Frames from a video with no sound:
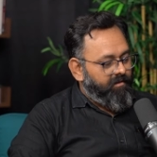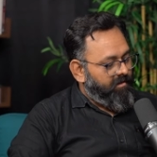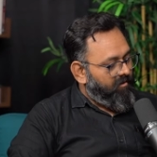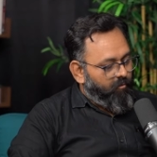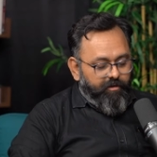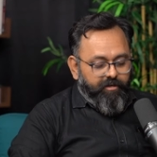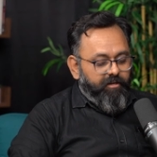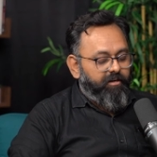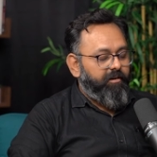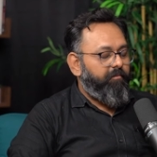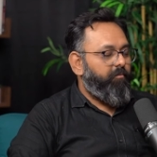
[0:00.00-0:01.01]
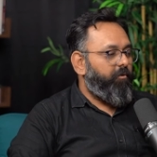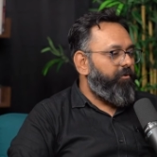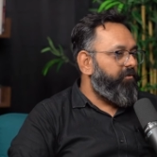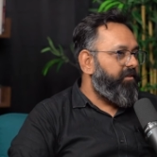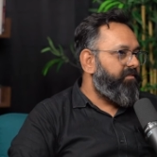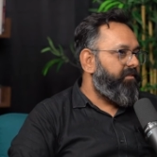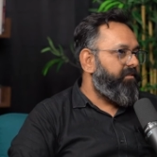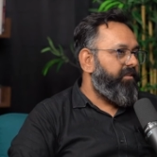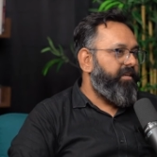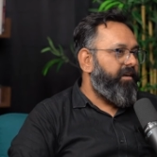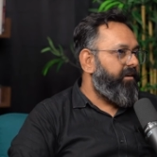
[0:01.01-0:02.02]
Couldn't agree more to this, sir. The
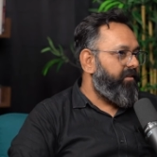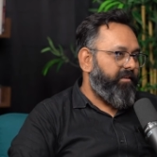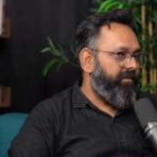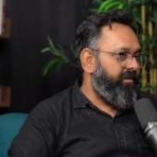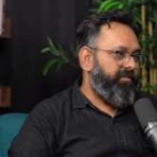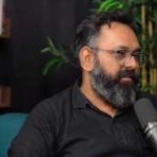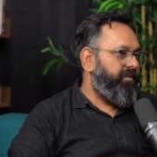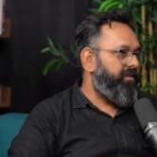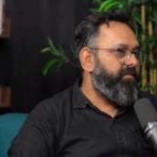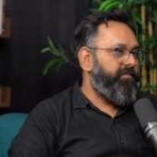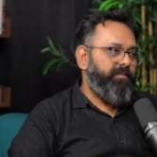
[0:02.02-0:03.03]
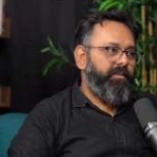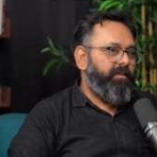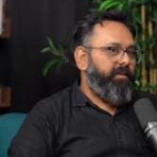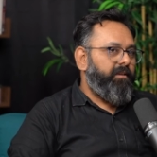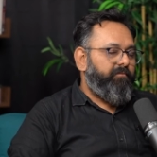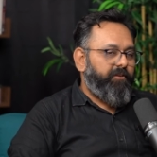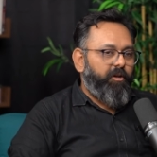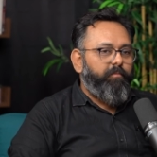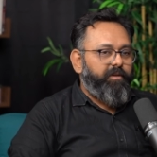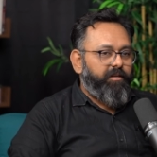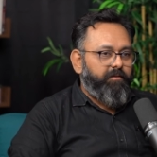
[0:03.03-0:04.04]
younger generation is
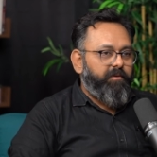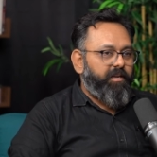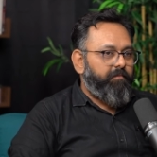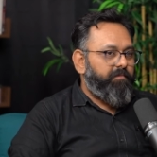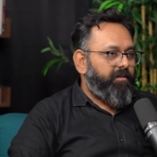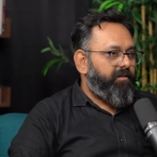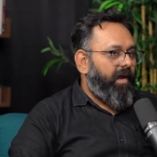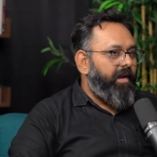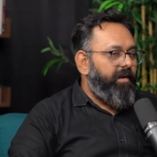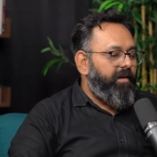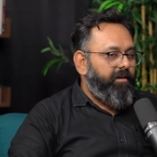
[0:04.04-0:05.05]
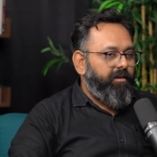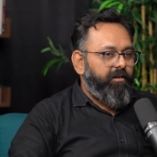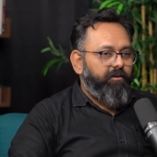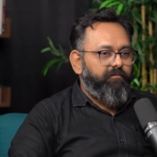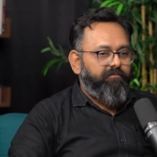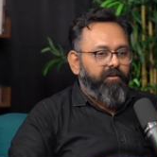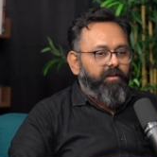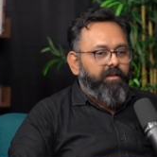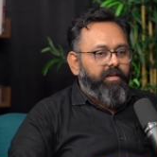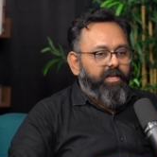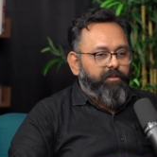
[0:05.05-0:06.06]
phenomenal. The kind of
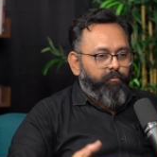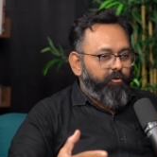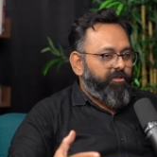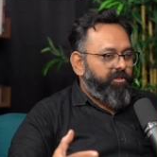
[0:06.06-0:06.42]
exposure